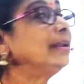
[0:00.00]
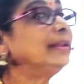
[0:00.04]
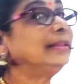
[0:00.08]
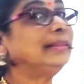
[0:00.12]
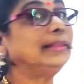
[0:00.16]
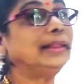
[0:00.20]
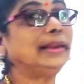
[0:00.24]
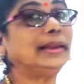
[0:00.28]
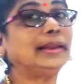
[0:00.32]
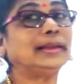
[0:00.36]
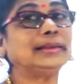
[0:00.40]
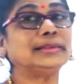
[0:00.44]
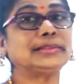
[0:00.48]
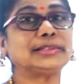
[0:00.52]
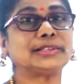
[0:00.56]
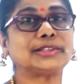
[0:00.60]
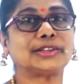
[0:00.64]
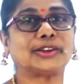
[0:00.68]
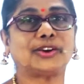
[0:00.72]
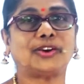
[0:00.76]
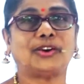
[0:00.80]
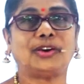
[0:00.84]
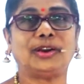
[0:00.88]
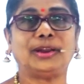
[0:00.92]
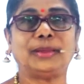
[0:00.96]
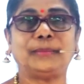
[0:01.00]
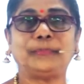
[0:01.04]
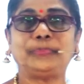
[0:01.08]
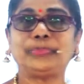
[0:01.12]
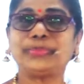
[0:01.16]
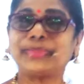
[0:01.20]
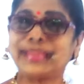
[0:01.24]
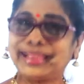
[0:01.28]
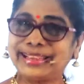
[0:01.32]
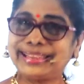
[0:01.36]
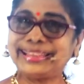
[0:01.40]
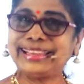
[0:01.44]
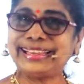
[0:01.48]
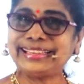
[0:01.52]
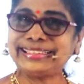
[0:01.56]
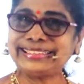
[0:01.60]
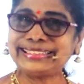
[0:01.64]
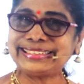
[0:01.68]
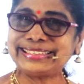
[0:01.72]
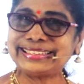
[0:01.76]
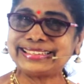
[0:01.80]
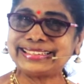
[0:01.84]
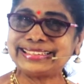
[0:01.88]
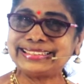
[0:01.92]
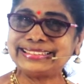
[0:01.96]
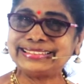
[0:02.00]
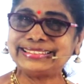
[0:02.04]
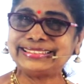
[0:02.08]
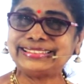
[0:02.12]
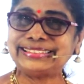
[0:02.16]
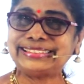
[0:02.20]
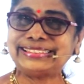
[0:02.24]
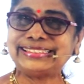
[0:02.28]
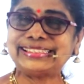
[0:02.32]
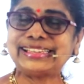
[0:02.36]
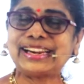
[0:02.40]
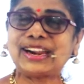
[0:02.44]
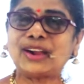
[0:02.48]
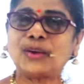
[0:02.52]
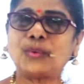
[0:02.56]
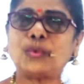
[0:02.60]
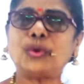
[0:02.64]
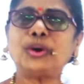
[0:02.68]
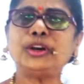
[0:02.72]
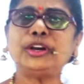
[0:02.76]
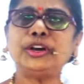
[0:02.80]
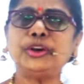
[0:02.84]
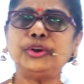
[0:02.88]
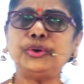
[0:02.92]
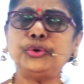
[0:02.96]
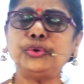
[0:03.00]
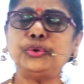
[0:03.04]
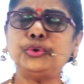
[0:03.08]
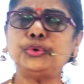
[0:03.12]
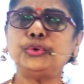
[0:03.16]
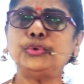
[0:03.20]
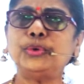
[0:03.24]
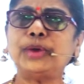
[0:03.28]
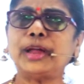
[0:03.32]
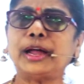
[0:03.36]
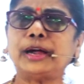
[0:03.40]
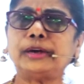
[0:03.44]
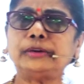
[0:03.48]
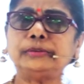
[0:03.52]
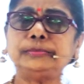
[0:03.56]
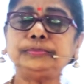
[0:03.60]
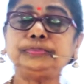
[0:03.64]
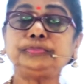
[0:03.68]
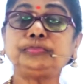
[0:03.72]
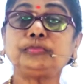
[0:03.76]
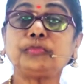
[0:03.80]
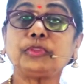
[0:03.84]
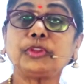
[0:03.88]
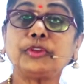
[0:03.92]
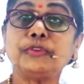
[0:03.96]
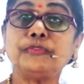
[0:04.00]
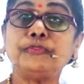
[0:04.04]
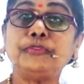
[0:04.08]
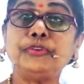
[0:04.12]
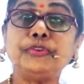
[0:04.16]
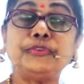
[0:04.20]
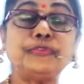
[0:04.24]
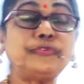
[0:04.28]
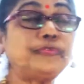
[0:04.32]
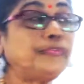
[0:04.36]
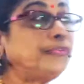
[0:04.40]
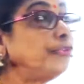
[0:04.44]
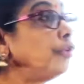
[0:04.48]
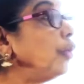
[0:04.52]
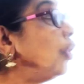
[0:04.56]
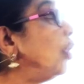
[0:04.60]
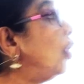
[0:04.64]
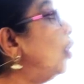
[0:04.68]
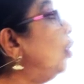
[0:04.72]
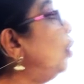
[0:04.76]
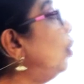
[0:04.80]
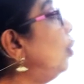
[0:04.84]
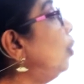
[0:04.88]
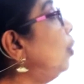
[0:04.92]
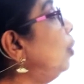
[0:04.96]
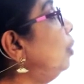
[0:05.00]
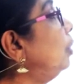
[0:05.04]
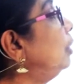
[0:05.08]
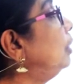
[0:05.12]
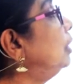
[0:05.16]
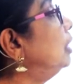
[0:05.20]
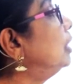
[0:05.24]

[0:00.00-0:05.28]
in the last column. Yes, what did you do now? We followed